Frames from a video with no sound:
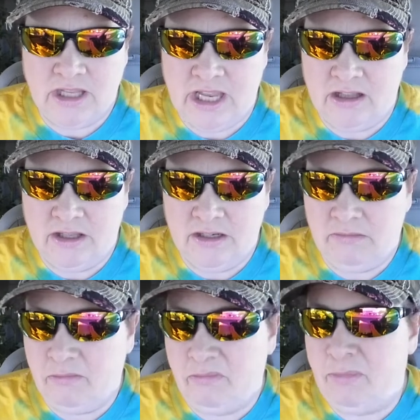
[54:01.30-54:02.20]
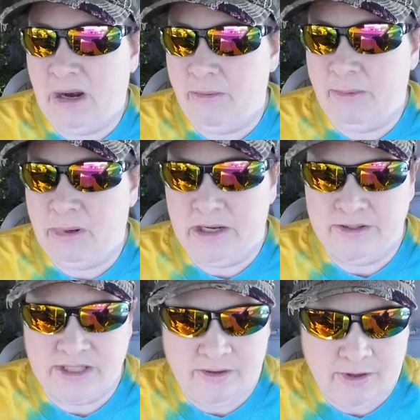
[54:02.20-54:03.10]
England, probably
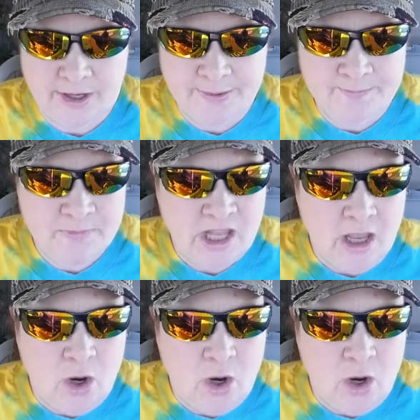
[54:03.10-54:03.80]
pronounced that wrong,